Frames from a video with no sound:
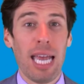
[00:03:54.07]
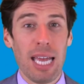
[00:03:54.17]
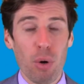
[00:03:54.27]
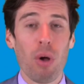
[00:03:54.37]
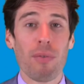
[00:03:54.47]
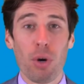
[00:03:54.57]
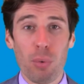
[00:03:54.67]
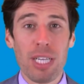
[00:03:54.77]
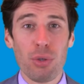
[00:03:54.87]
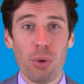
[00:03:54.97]
and all of our
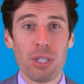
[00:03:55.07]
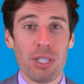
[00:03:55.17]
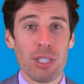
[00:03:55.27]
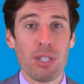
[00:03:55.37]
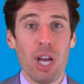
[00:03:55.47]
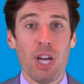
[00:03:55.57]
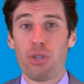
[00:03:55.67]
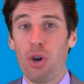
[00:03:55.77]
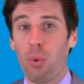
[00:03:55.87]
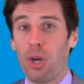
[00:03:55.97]
resources,
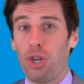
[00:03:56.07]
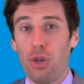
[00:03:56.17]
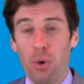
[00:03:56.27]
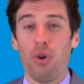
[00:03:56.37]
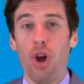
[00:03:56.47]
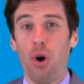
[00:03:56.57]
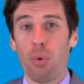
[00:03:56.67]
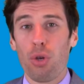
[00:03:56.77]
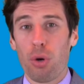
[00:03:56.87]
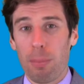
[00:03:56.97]
so you
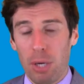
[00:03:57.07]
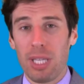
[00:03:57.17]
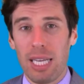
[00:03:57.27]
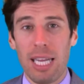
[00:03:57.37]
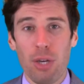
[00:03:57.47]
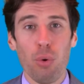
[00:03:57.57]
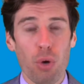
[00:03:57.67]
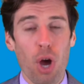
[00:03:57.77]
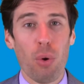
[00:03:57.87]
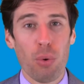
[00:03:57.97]
know your building and you
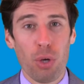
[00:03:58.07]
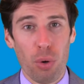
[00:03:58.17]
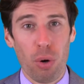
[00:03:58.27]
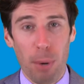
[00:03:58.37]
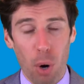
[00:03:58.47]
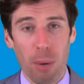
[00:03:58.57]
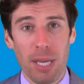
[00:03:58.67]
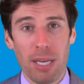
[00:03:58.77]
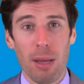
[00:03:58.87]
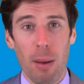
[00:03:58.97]
know your
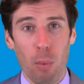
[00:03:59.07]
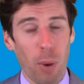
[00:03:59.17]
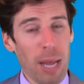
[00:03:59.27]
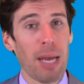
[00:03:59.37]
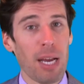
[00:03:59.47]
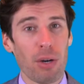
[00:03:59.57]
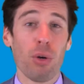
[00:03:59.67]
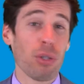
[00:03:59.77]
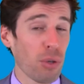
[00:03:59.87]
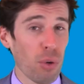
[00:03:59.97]
apartment way better.
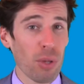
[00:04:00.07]
You also